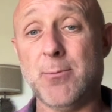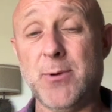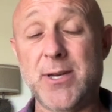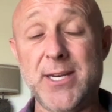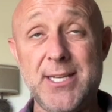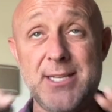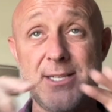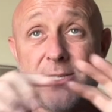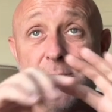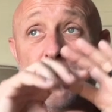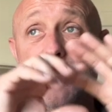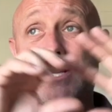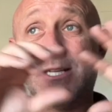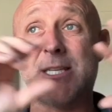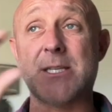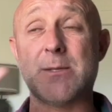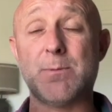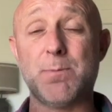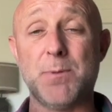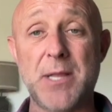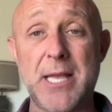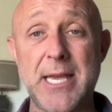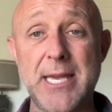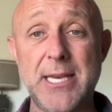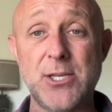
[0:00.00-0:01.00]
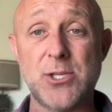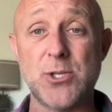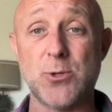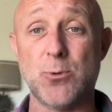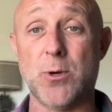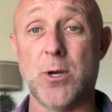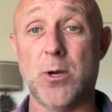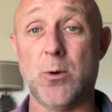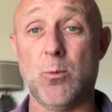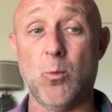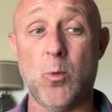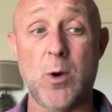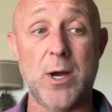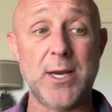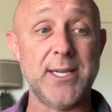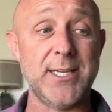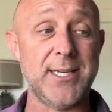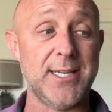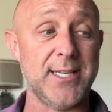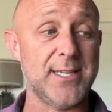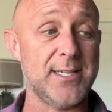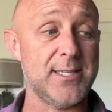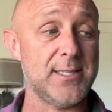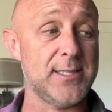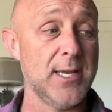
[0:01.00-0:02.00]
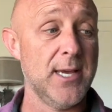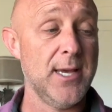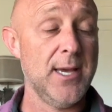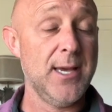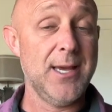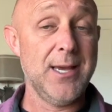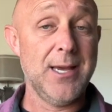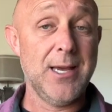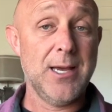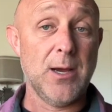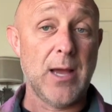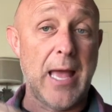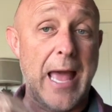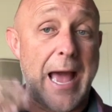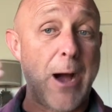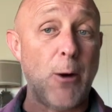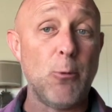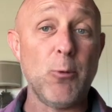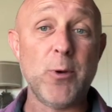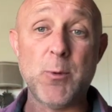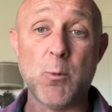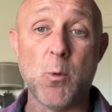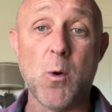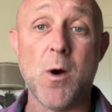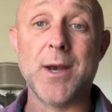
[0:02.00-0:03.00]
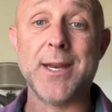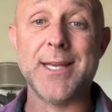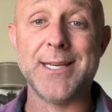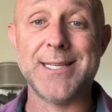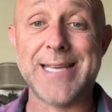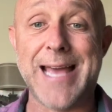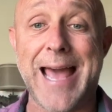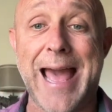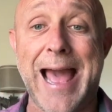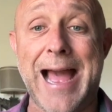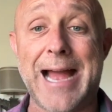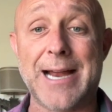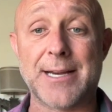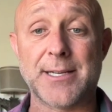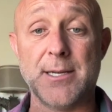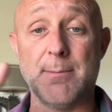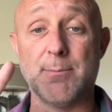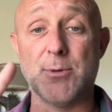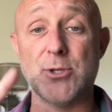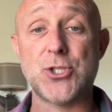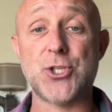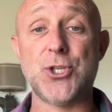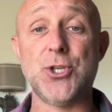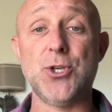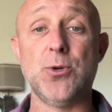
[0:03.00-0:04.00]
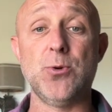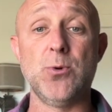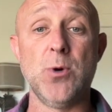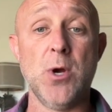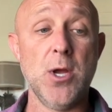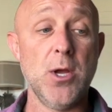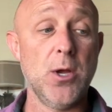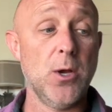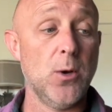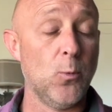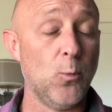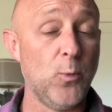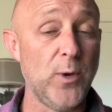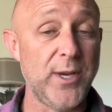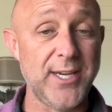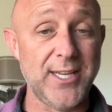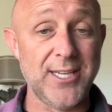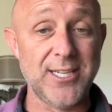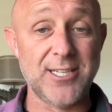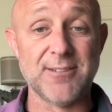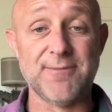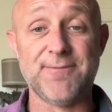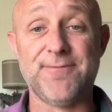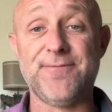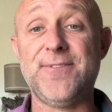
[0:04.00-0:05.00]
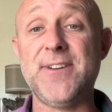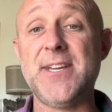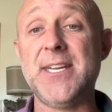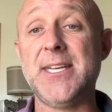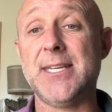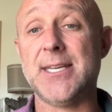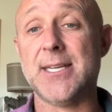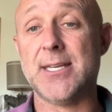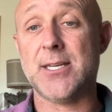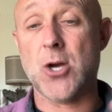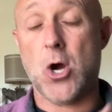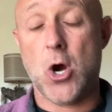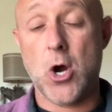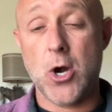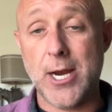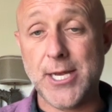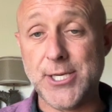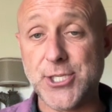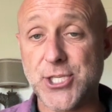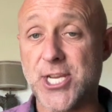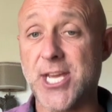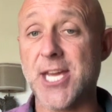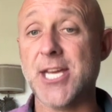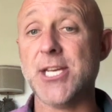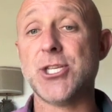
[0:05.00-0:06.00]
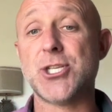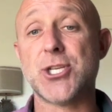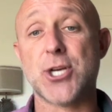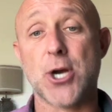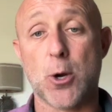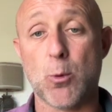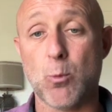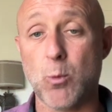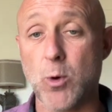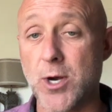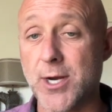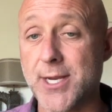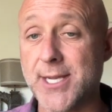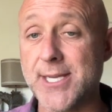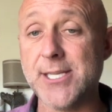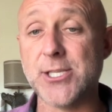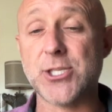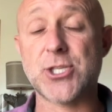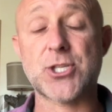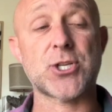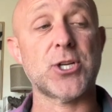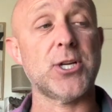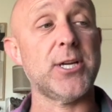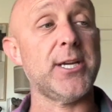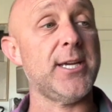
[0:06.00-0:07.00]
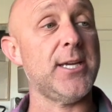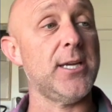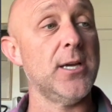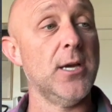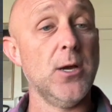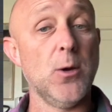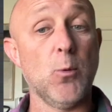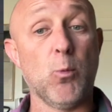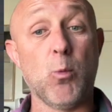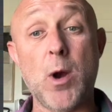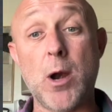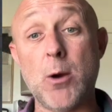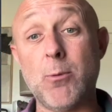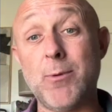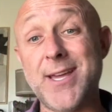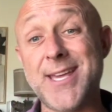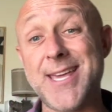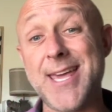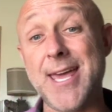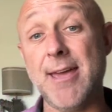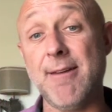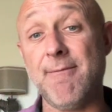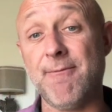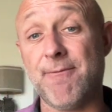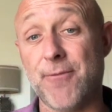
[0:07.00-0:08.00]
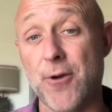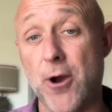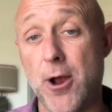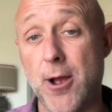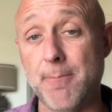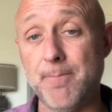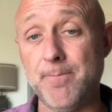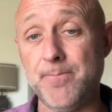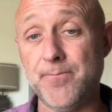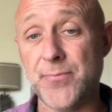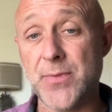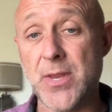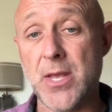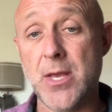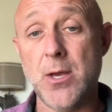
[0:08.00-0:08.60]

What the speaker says: We need to explain to it what it is, how we want it to act. Number two, we need to feed it our education, our work history, where we came from.